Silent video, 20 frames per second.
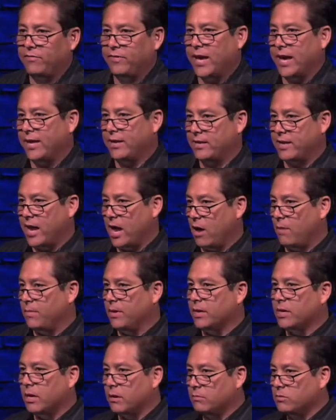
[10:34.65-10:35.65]
that now
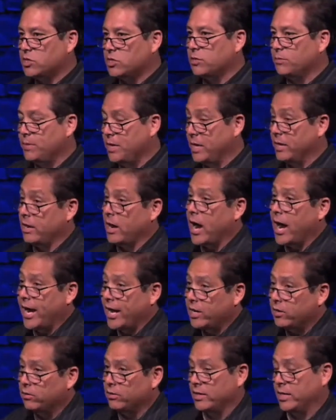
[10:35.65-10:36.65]
becomes to me an
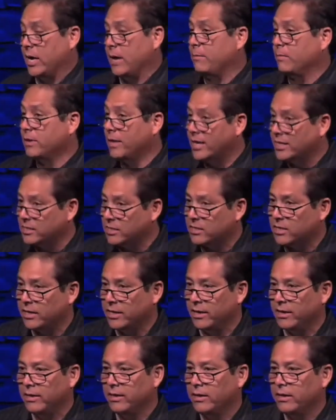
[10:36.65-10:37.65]
idol, and I'm
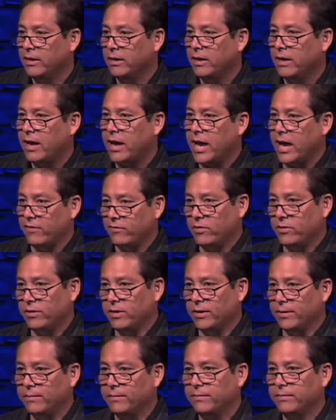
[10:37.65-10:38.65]
lusting after them.